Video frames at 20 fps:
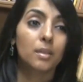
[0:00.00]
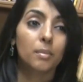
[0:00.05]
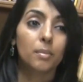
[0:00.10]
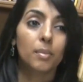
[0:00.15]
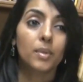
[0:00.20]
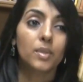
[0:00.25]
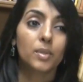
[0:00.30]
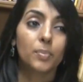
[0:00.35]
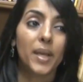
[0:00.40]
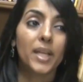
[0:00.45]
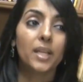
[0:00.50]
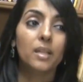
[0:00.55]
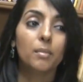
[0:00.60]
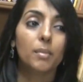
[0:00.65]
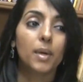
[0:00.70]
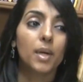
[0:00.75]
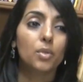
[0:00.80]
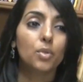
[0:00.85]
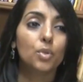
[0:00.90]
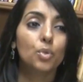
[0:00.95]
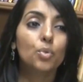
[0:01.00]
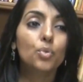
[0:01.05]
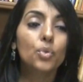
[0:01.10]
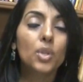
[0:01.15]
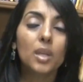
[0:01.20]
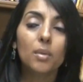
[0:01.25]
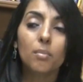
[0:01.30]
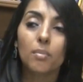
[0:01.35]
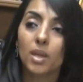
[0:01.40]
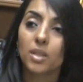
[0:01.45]
I spent about
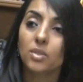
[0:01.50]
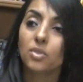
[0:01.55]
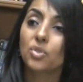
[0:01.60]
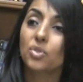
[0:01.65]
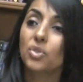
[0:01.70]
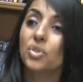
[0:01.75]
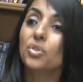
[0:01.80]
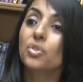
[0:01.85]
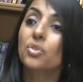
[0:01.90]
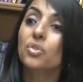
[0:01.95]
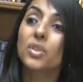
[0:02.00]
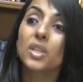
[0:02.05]
2-3 months just